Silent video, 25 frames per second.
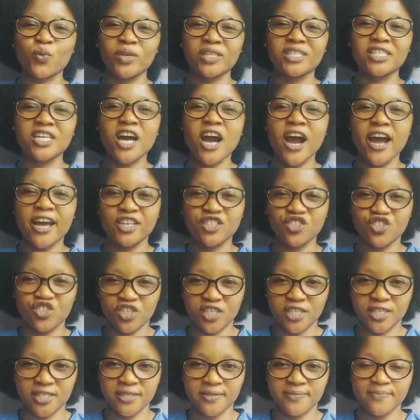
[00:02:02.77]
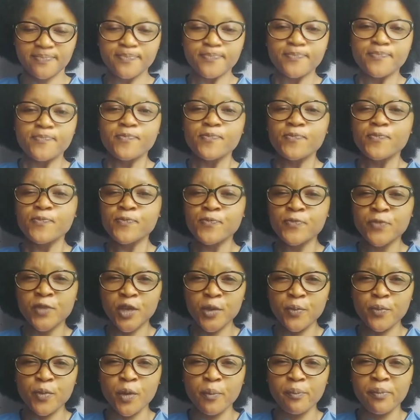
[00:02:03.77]
with hygiene.
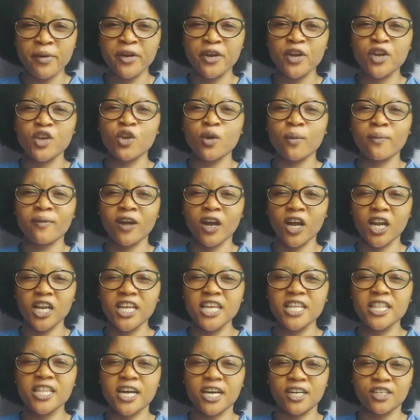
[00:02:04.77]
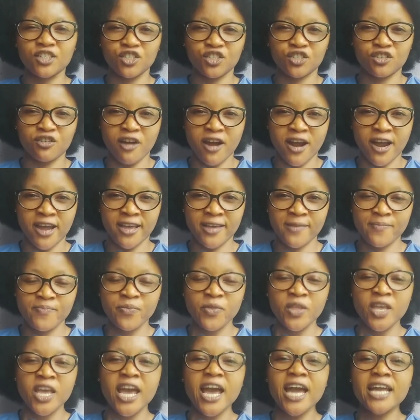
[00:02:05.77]
Keep your perineum clean and dry.
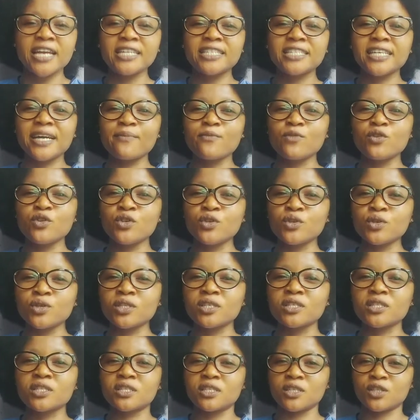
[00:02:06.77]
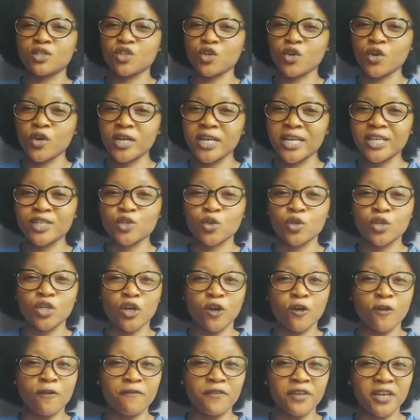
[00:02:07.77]
Anytime you use the toilet or the
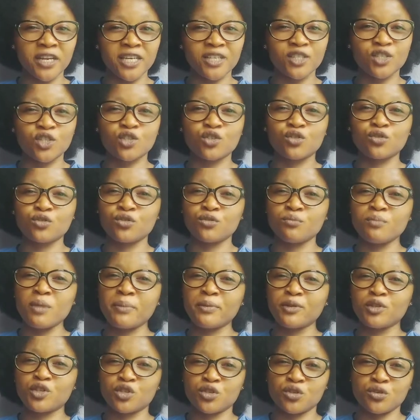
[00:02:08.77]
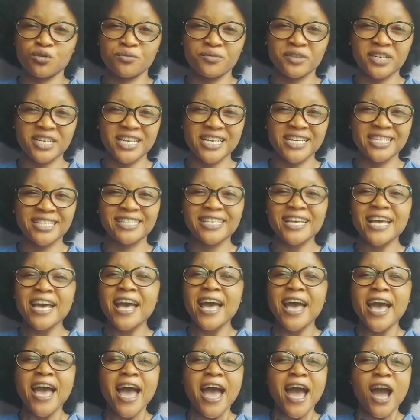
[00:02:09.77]
convenience to urinate,
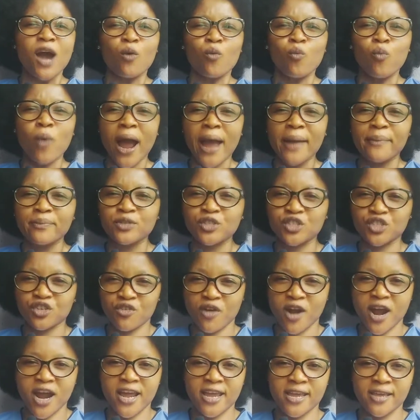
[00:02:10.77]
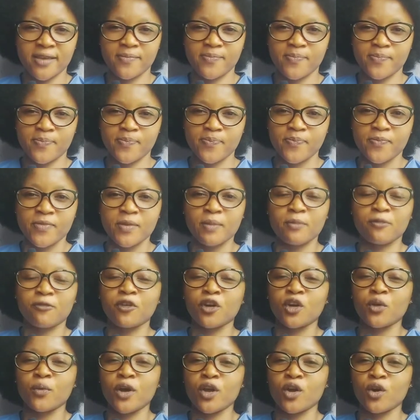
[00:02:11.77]
wipe dry
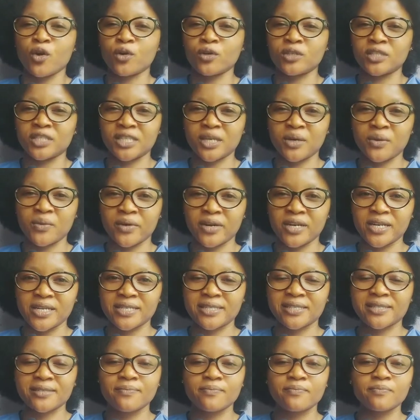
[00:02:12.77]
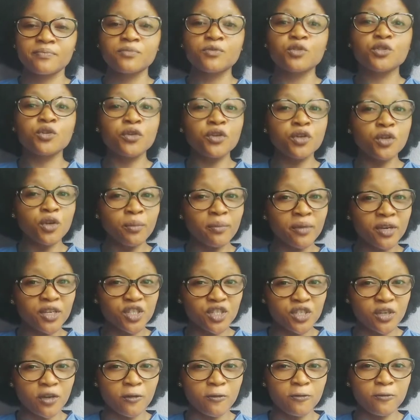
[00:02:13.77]
before you wear your underwears. During your
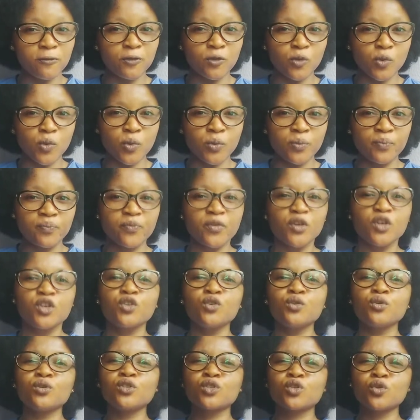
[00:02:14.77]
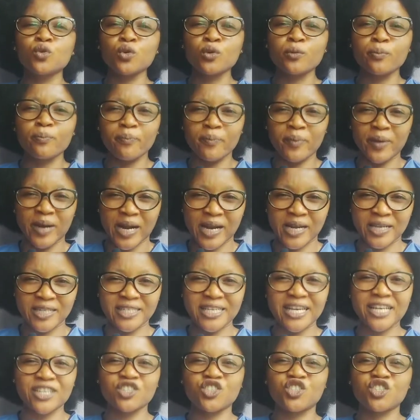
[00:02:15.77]
menstrual flow, use good
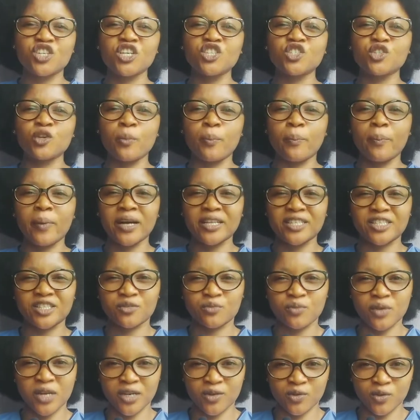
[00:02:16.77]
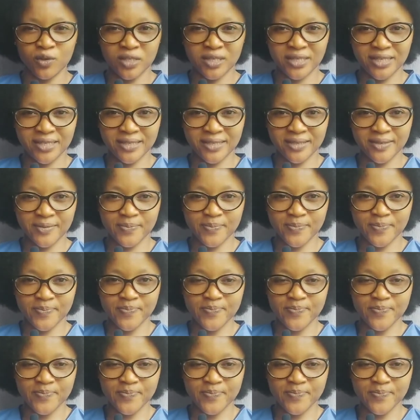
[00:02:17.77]
pads and change your pads regularly.